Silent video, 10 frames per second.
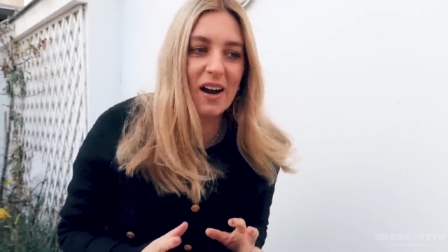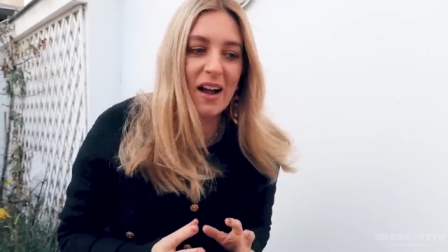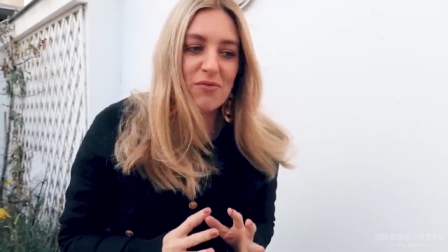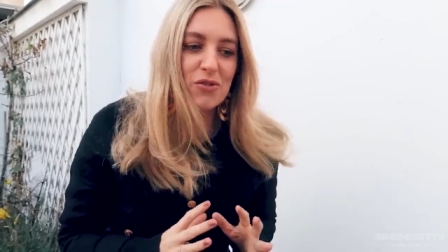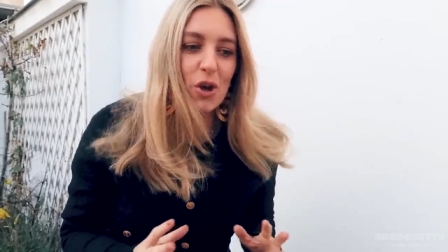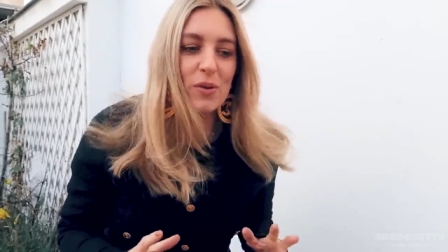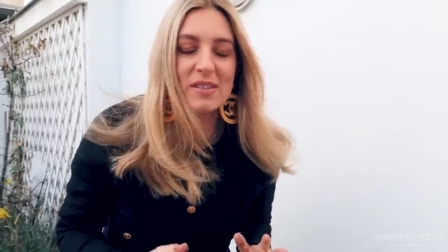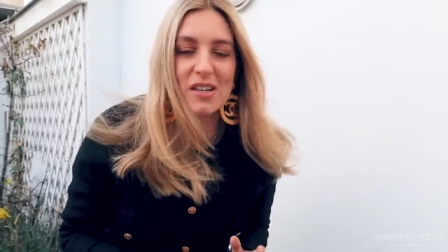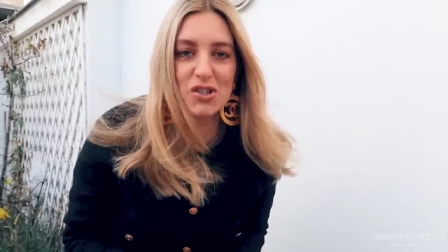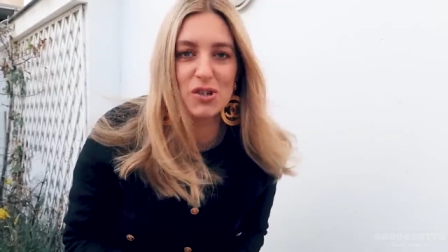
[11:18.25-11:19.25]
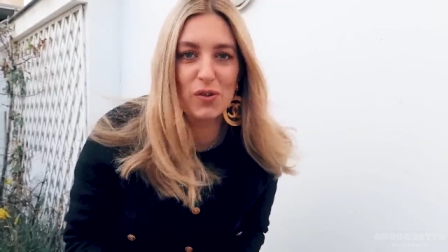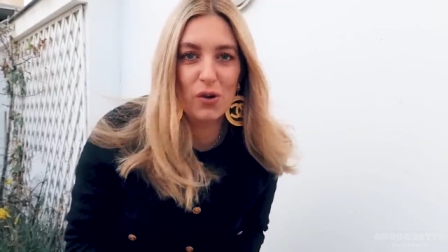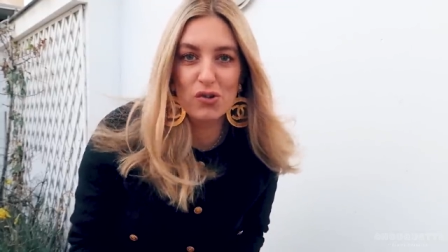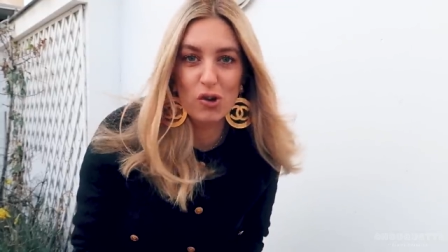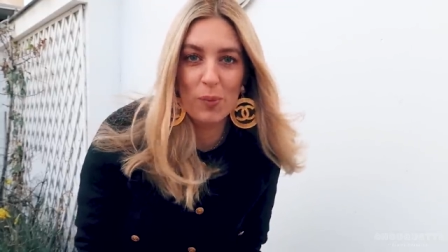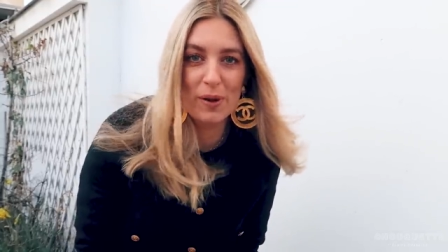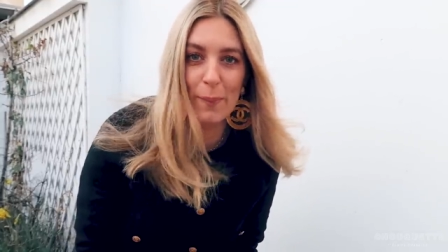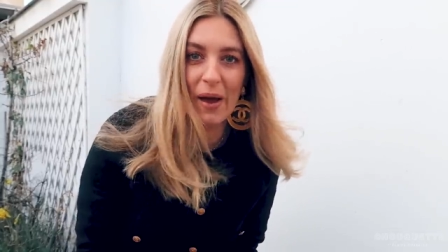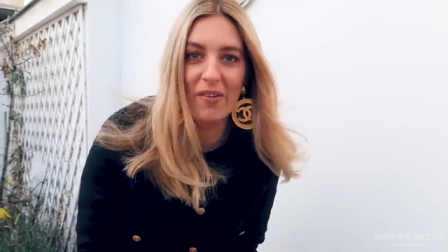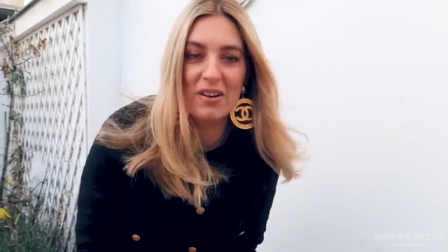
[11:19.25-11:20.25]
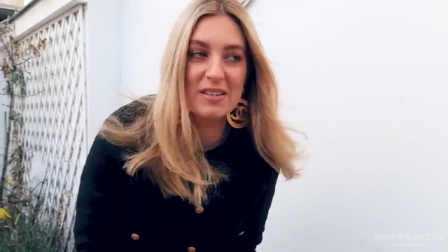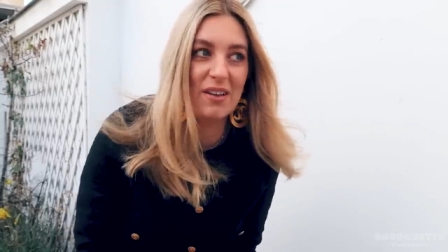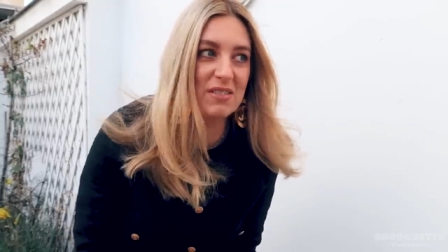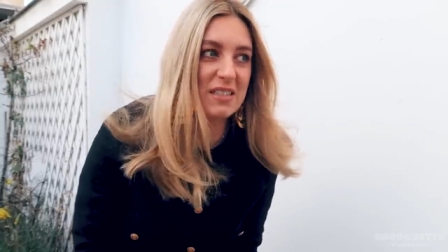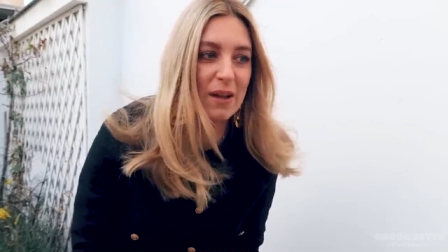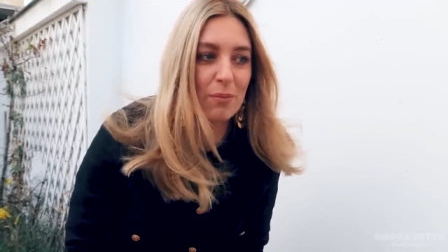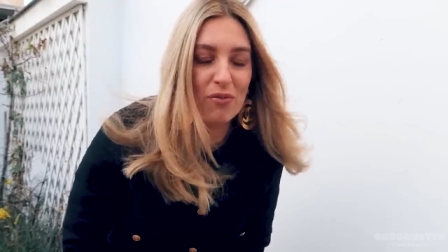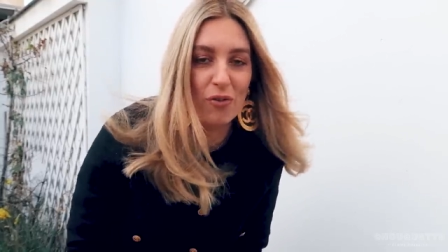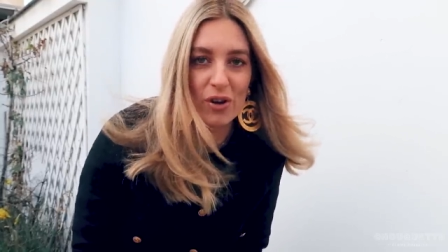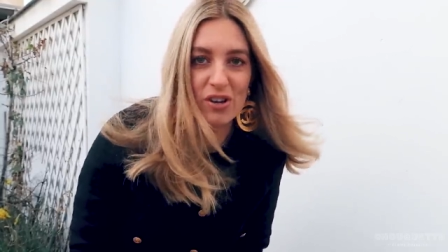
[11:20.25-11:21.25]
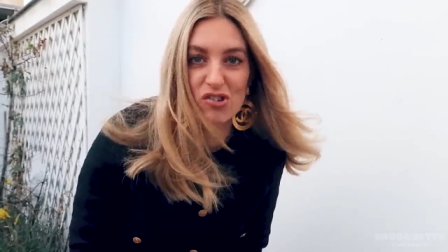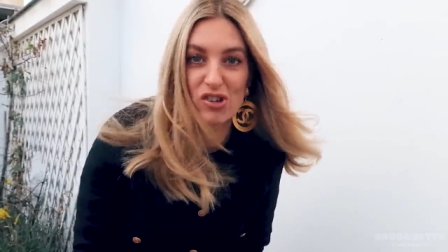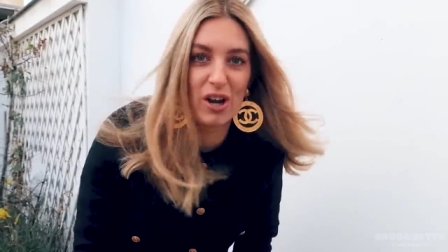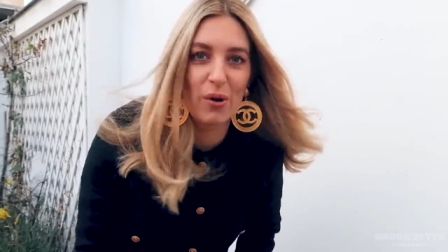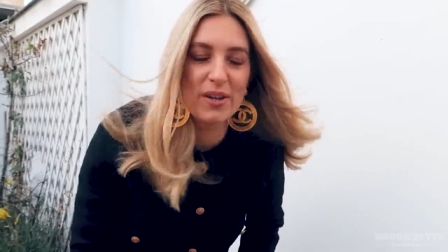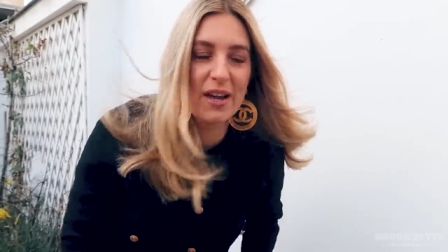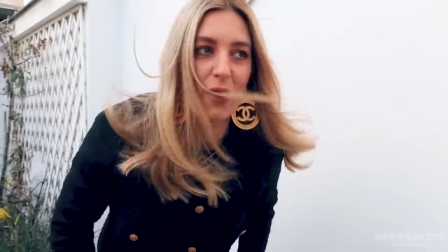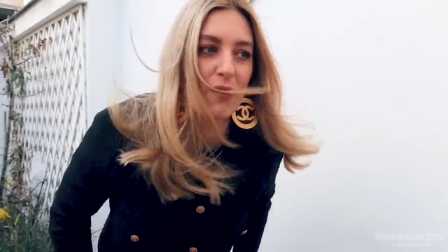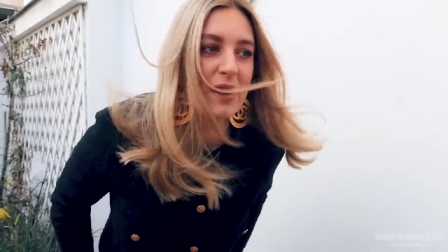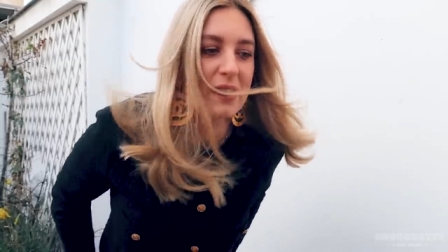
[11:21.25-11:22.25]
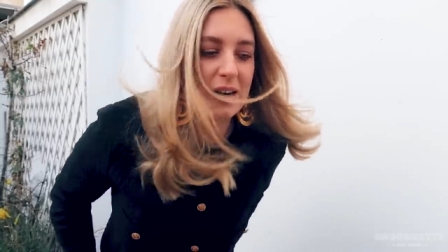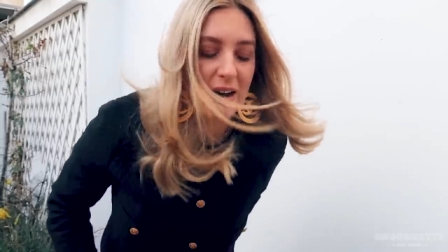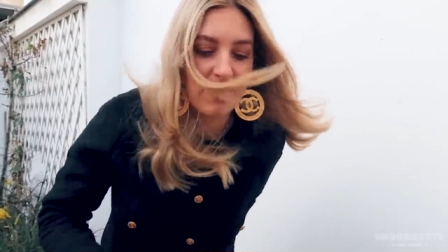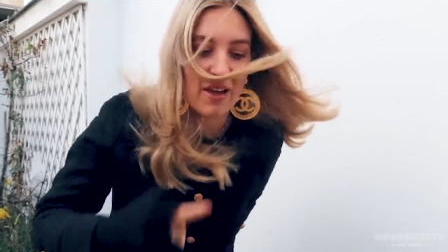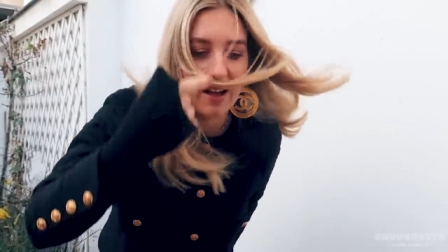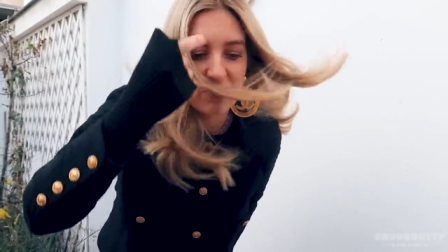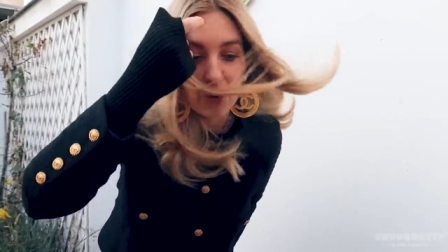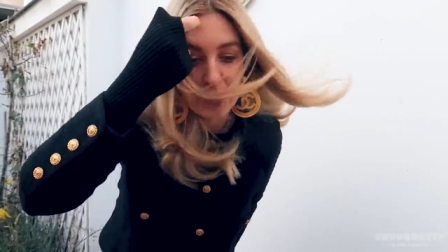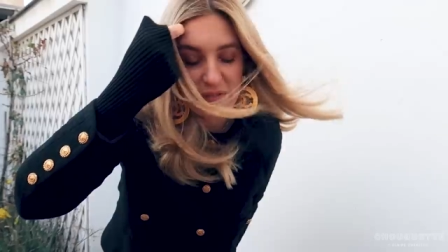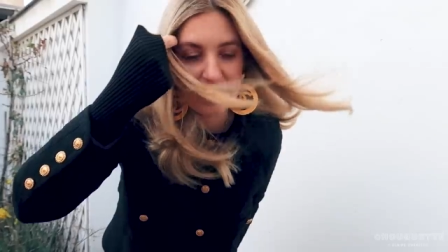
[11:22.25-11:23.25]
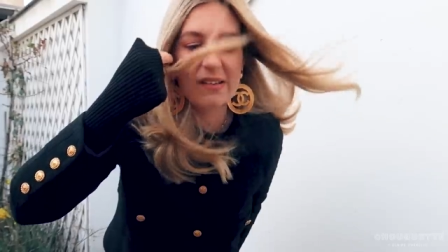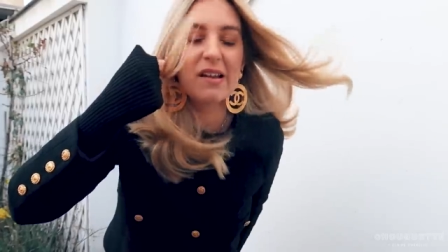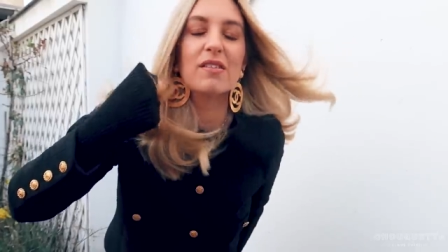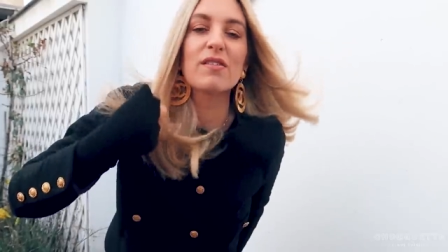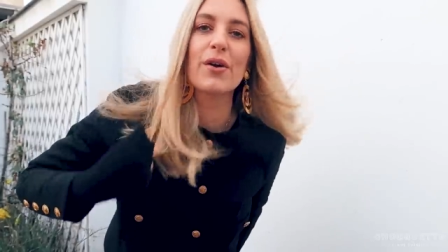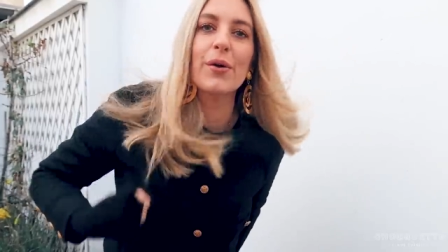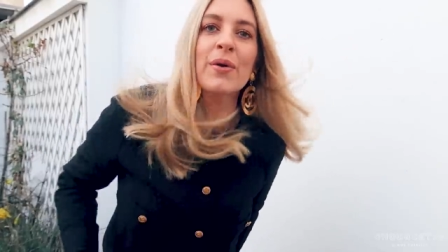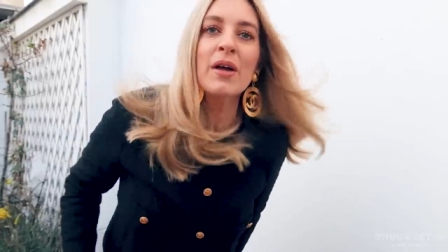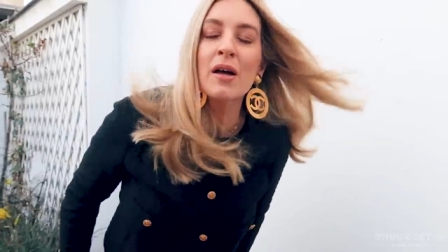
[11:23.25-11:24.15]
I have no intention of going shopping in Paris, haven't stepped foot in a Chanel yet or anything like that. Don't even intend to.